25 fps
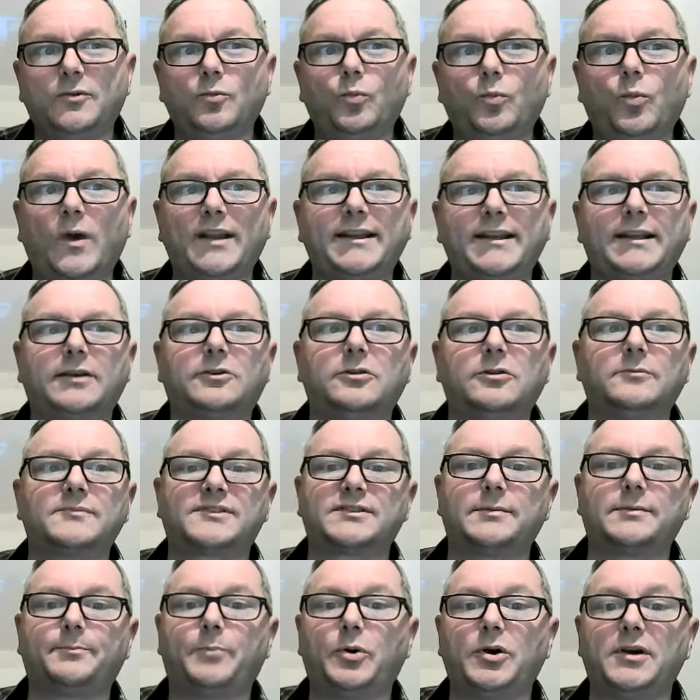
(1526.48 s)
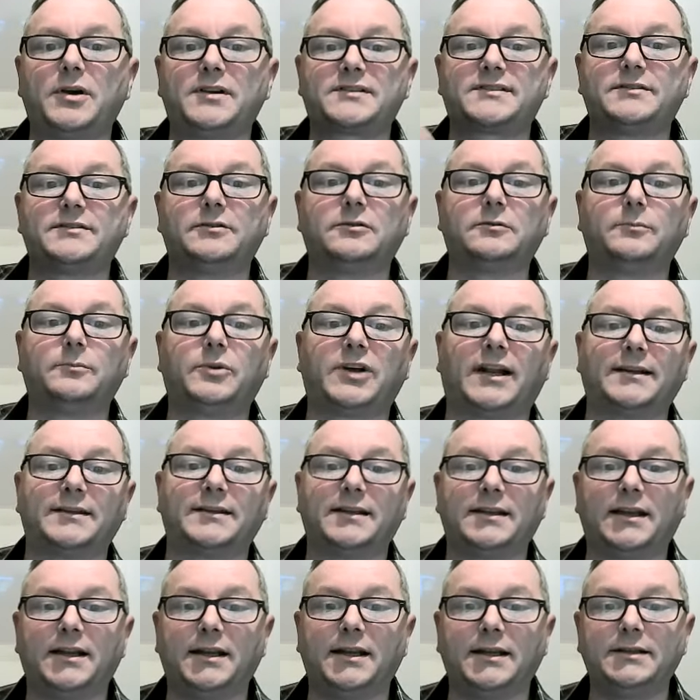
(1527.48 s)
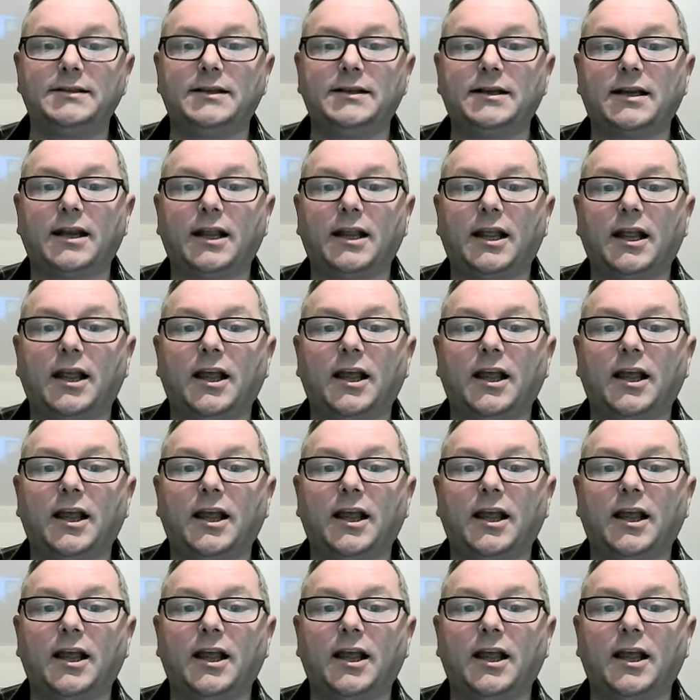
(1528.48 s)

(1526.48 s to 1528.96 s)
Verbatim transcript: when it comes to personal branding,